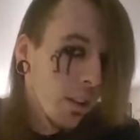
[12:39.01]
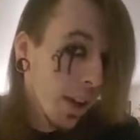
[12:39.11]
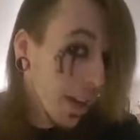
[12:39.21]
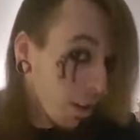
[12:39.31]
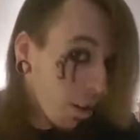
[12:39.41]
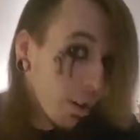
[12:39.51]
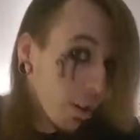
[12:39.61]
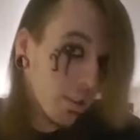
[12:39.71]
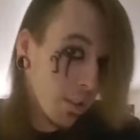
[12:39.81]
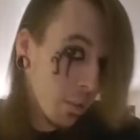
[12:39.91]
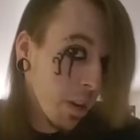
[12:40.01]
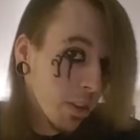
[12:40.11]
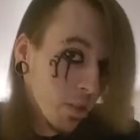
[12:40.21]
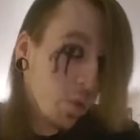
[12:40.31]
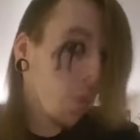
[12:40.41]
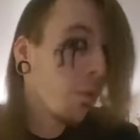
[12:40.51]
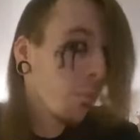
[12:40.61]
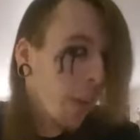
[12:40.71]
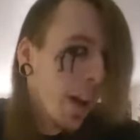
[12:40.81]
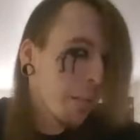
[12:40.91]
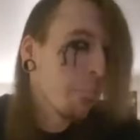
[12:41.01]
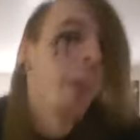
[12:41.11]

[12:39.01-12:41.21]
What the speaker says: And heart, spirit, soul, mind,